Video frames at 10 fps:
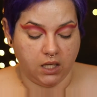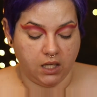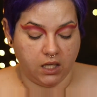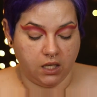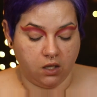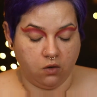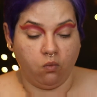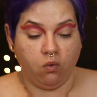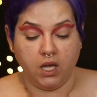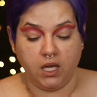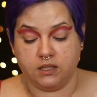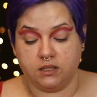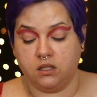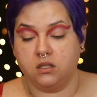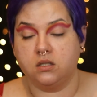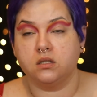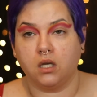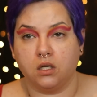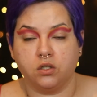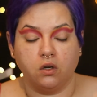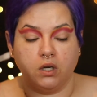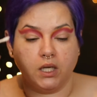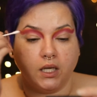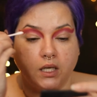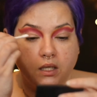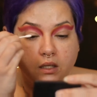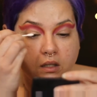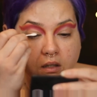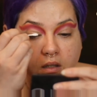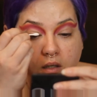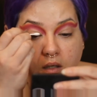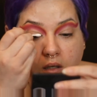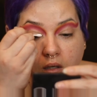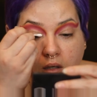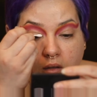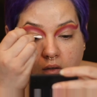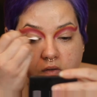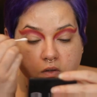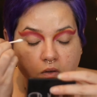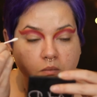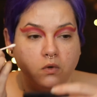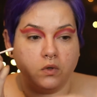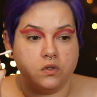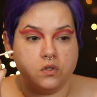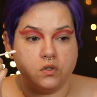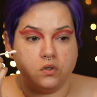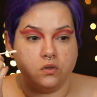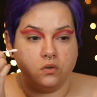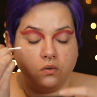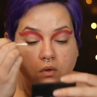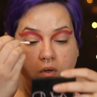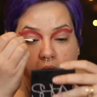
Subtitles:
it is such a great idea. So I'm going to,